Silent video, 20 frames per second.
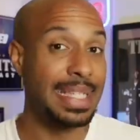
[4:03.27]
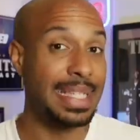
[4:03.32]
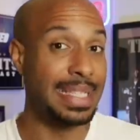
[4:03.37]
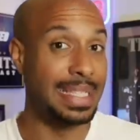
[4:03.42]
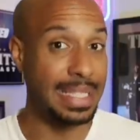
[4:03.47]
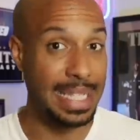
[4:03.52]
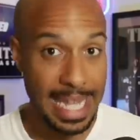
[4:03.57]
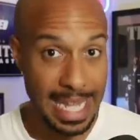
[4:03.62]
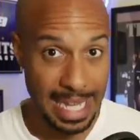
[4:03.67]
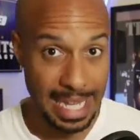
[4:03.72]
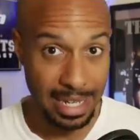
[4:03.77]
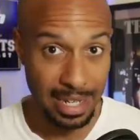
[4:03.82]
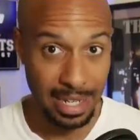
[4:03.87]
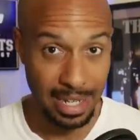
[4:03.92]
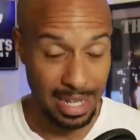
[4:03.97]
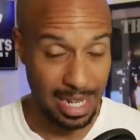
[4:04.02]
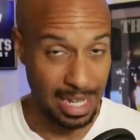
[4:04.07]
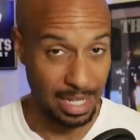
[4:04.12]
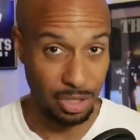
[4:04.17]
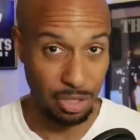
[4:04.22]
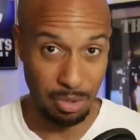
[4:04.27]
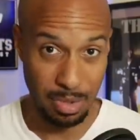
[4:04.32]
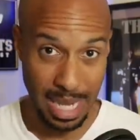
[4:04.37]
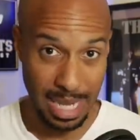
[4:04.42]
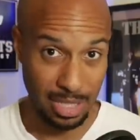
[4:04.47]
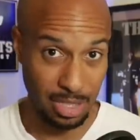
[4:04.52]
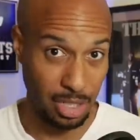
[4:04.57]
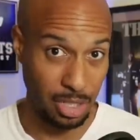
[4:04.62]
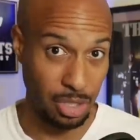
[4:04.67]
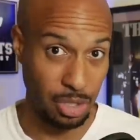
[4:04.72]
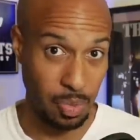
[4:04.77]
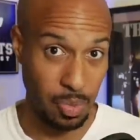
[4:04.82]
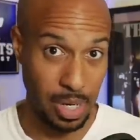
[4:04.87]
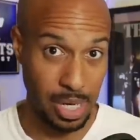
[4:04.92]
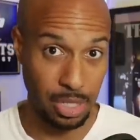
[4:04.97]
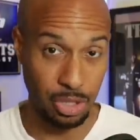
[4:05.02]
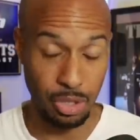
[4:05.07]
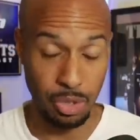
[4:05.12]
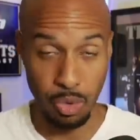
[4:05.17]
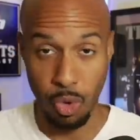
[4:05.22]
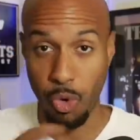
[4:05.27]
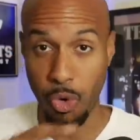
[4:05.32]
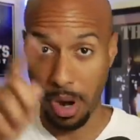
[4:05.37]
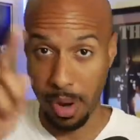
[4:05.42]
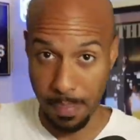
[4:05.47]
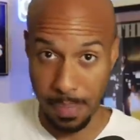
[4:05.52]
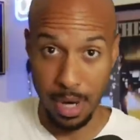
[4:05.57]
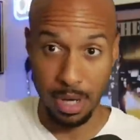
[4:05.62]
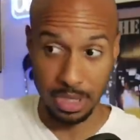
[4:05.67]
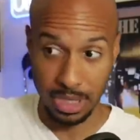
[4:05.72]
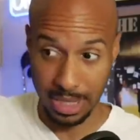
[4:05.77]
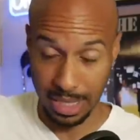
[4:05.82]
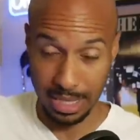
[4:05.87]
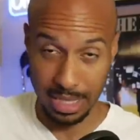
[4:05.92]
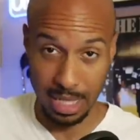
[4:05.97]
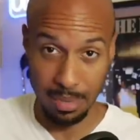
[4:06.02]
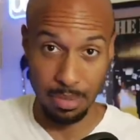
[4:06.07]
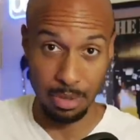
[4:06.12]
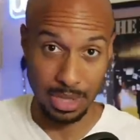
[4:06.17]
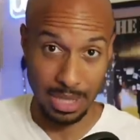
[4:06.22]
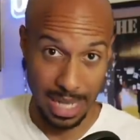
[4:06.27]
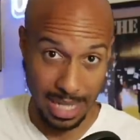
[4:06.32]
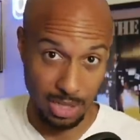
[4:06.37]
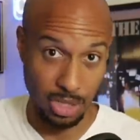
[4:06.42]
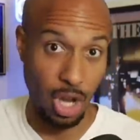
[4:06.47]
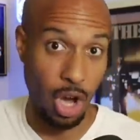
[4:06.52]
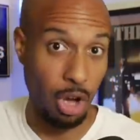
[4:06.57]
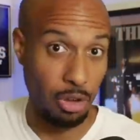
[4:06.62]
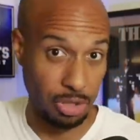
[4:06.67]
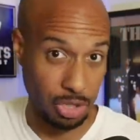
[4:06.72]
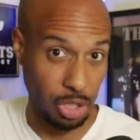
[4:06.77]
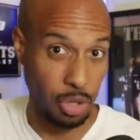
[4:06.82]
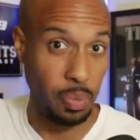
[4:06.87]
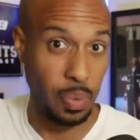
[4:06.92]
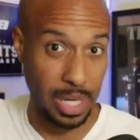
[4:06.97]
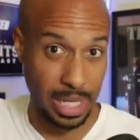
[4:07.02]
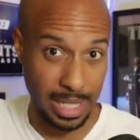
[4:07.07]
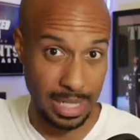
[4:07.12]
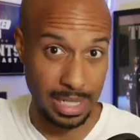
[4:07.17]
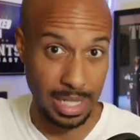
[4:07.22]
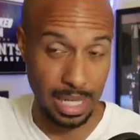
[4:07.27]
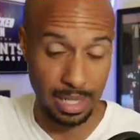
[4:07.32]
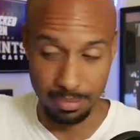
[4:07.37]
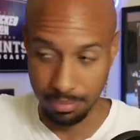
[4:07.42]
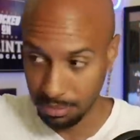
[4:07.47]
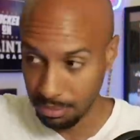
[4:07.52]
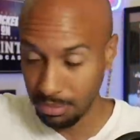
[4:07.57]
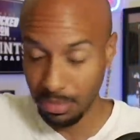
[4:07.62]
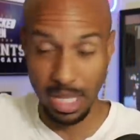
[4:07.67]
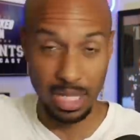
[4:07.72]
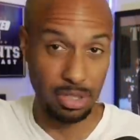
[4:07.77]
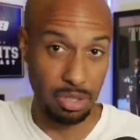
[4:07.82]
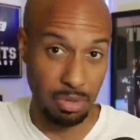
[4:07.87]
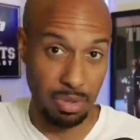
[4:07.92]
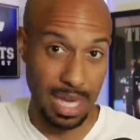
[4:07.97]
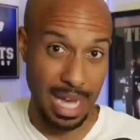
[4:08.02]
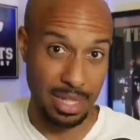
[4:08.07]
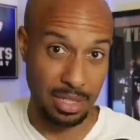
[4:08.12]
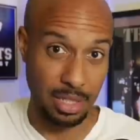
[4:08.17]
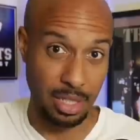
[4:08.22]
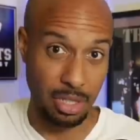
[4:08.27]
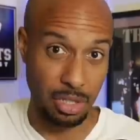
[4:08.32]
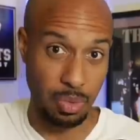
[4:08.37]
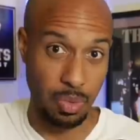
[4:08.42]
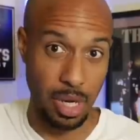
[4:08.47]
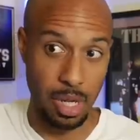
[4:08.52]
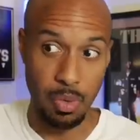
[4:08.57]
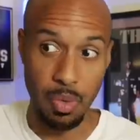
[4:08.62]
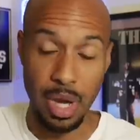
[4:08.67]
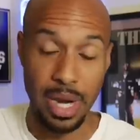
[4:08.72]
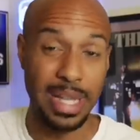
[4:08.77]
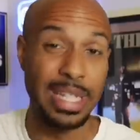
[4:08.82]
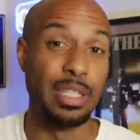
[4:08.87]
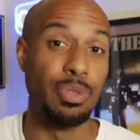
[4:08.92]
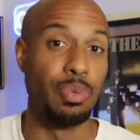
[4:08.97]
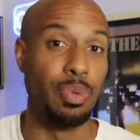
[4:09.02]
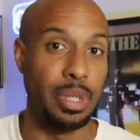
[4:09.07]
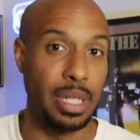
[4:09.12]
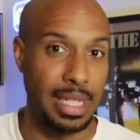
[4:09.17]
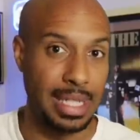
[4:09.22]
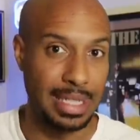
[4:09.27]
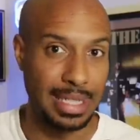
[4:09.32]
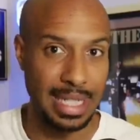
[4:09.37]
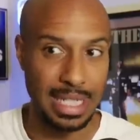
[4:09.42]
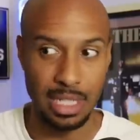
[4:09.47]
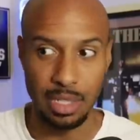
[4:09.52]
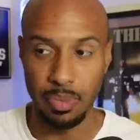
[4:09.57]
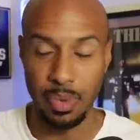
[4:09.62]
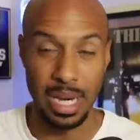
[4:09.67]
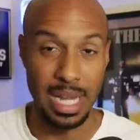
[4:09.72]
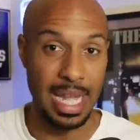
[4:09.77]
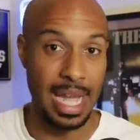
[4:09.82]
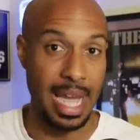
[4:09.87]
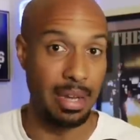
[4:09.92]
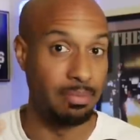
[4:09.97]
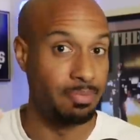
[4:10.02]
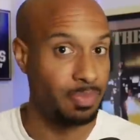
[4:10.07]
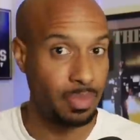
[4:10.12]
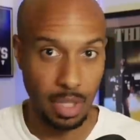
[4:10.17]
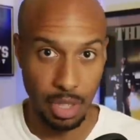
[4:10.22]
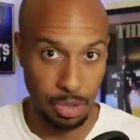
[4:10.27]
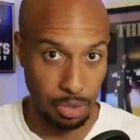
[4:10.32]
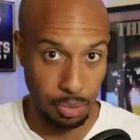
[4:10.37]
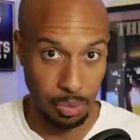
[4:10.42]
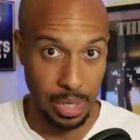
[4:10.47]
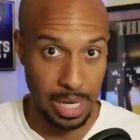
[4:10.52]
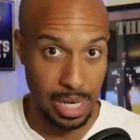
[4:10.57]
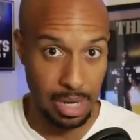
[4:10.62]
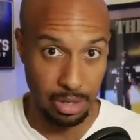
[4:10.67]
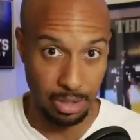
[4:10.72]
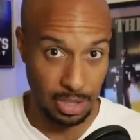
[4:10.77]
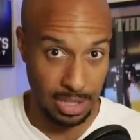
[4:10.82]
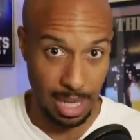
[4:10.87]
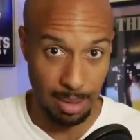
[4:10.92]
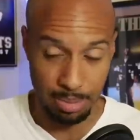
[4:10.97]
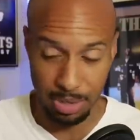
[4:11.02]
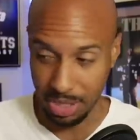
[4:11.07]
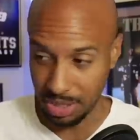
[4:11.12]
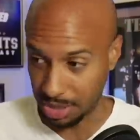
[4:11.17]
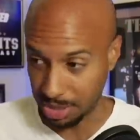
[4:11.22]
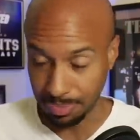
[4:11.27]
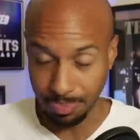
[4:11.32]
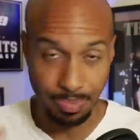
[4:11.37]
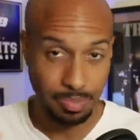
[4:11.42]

did in 2022, or in Paulson Adebo's case, also what he did in 2021, his rookie season where he had 3 interceptions,